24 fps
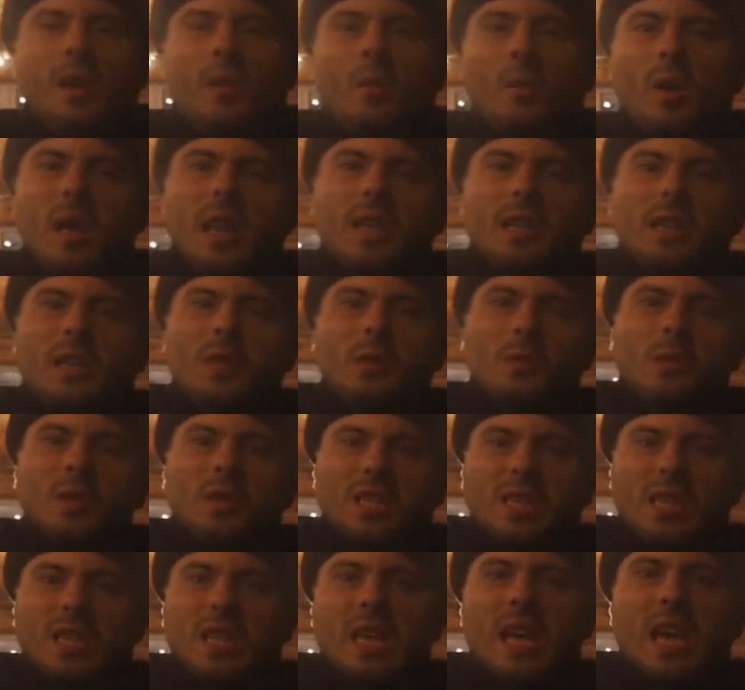well, he
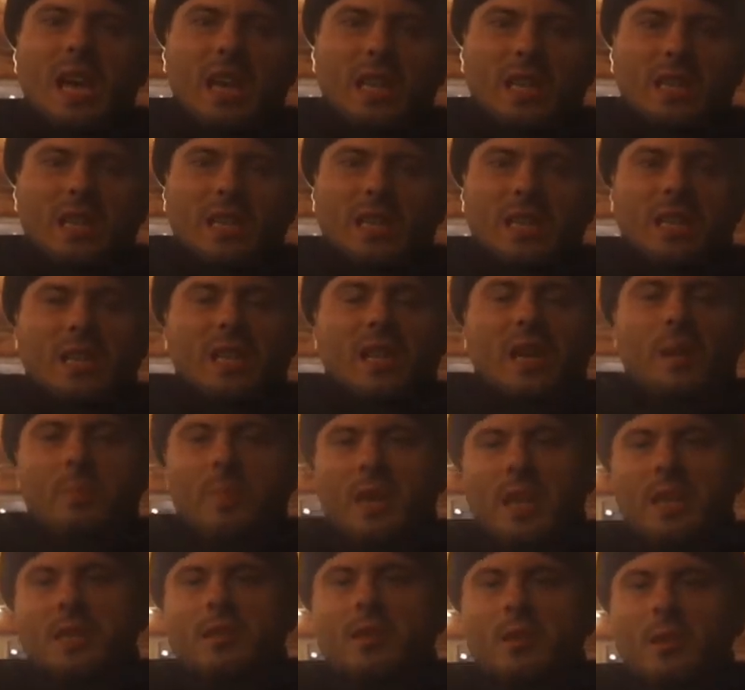was slayed in a
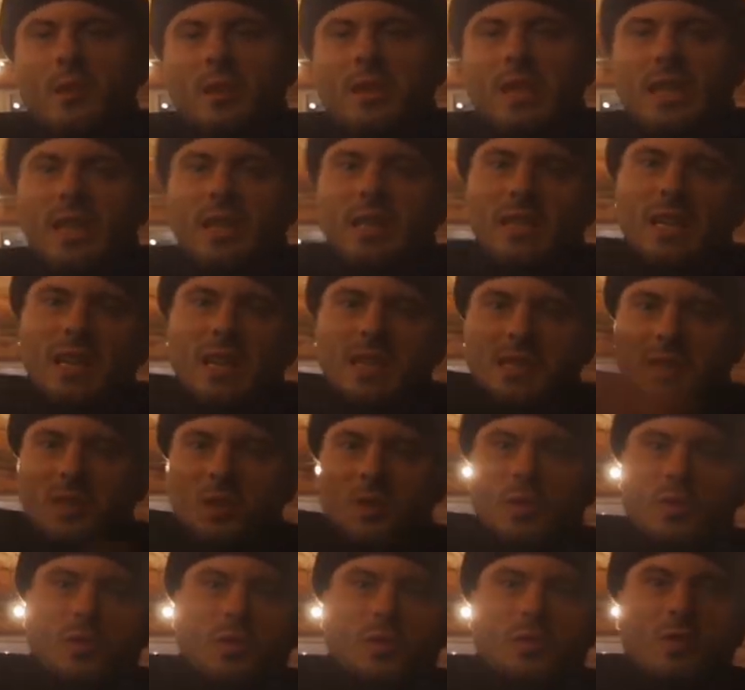place called Lydda,
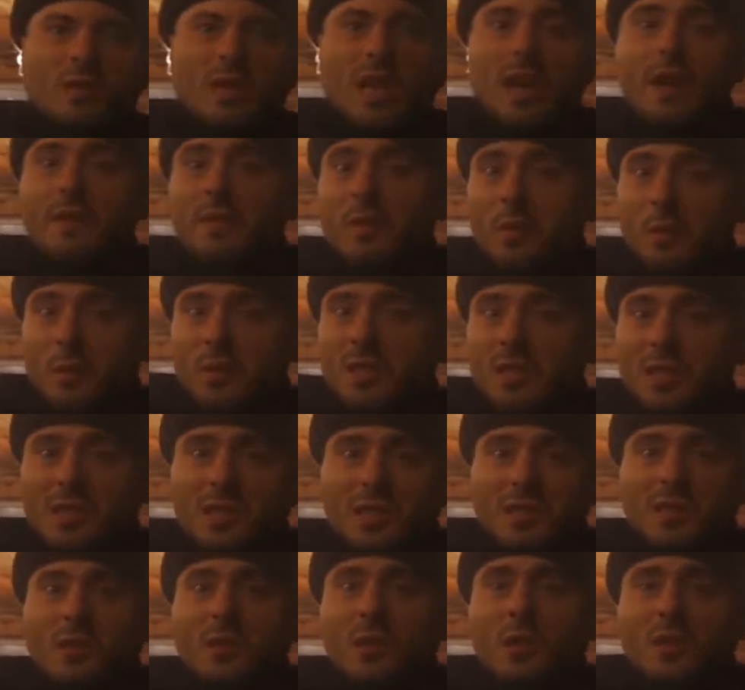stoned to death. He
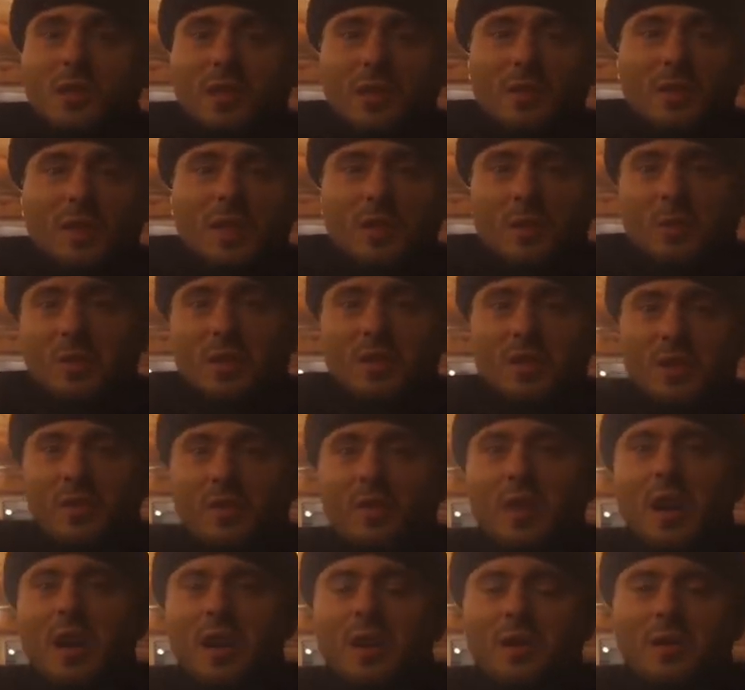was not even
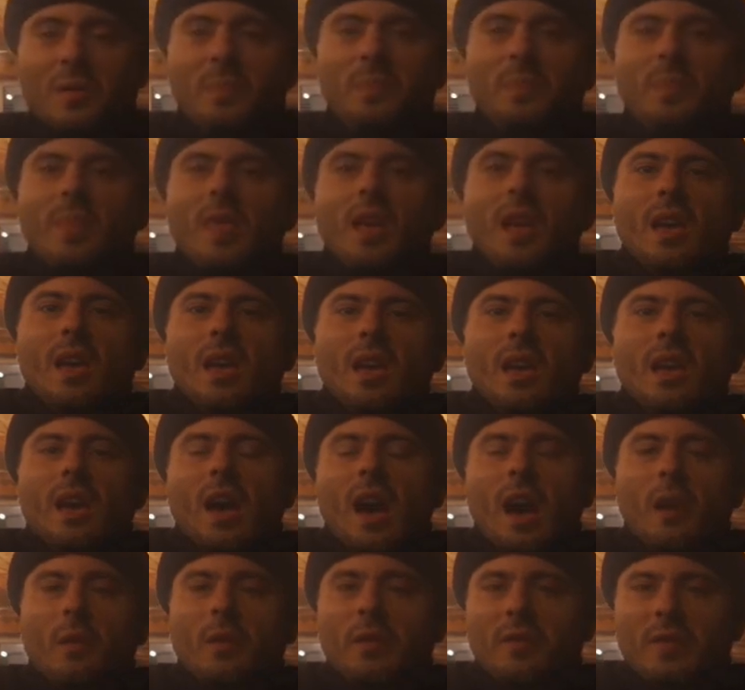crucified.
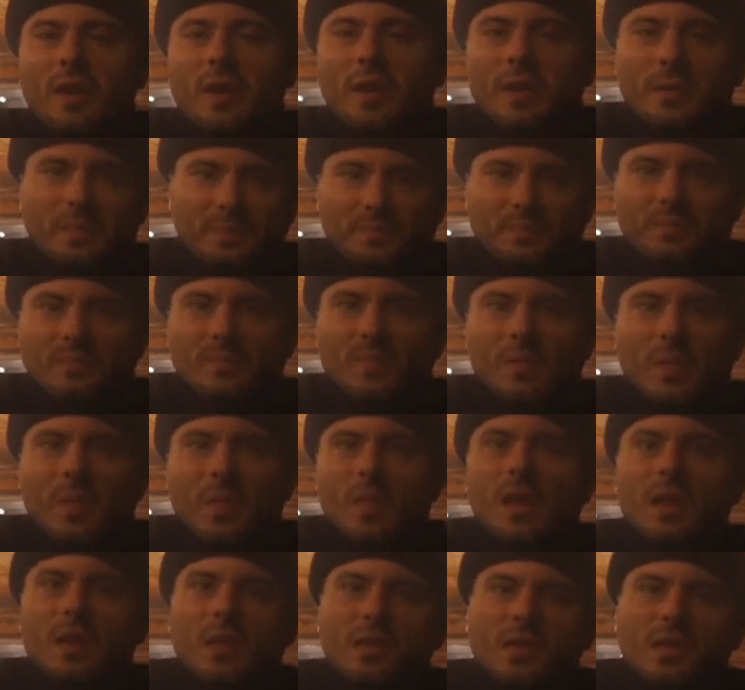However,
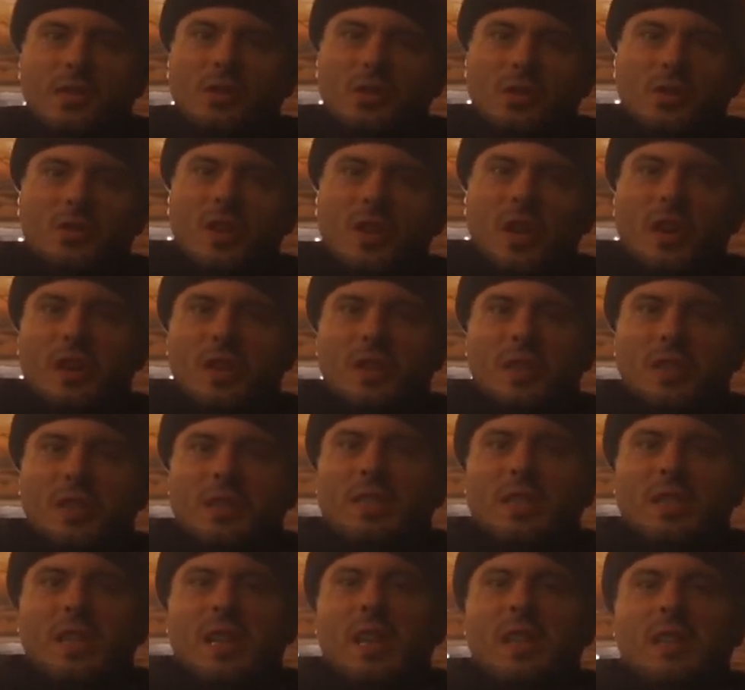the
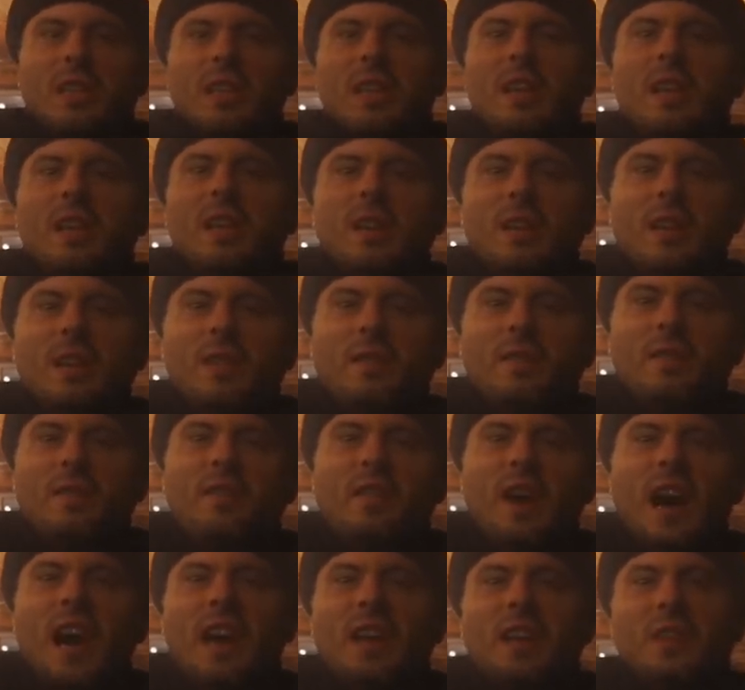Judeo-Christian
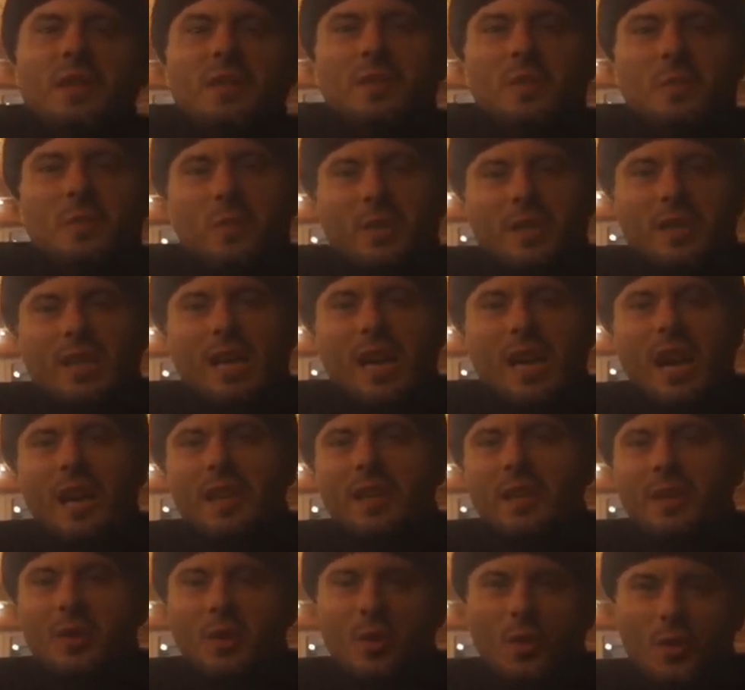virus was
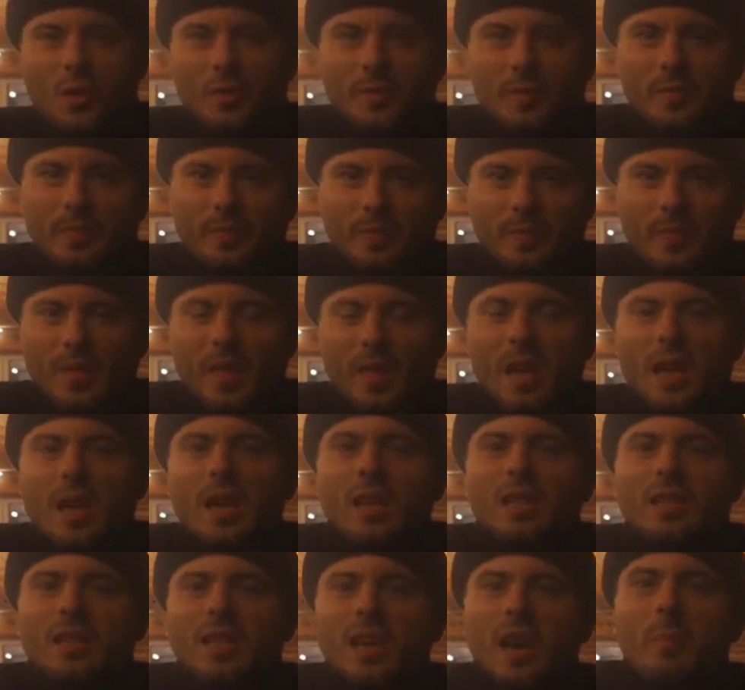carried on.
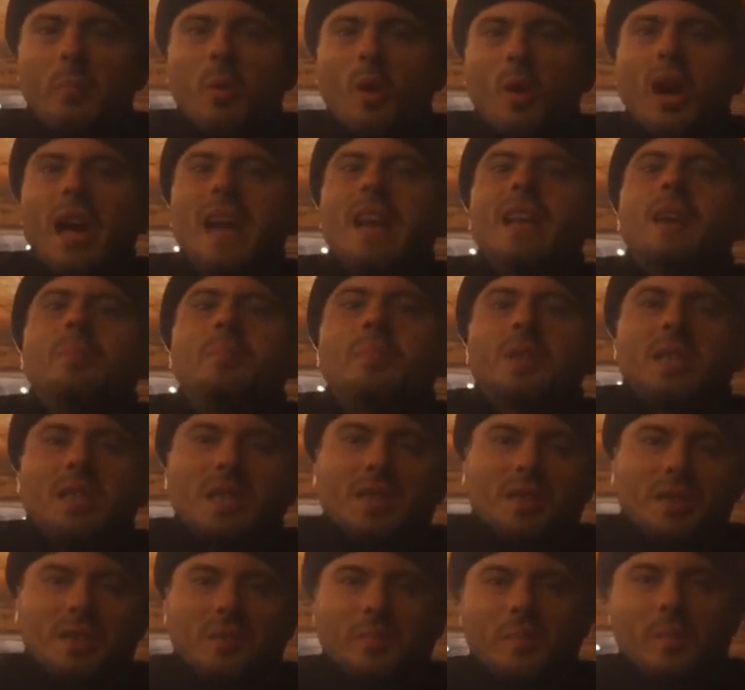The
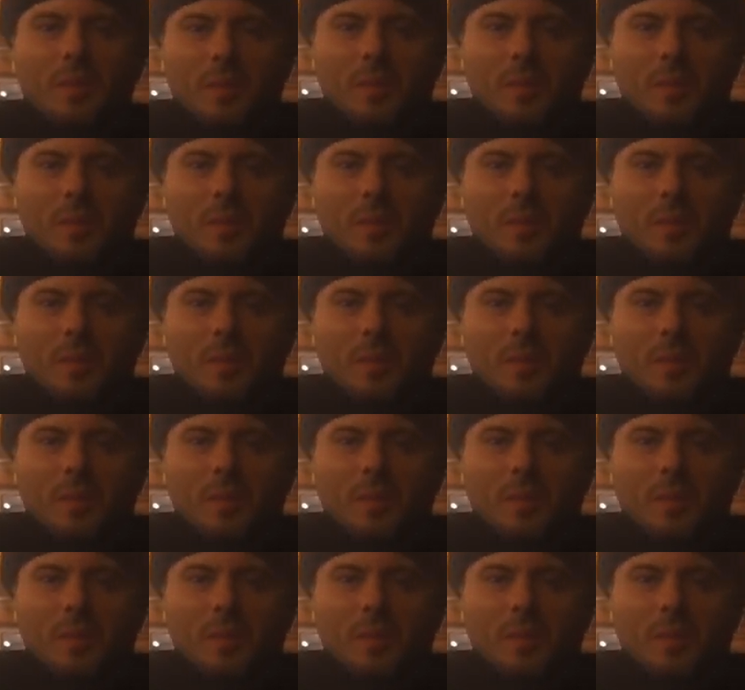apocalypticism.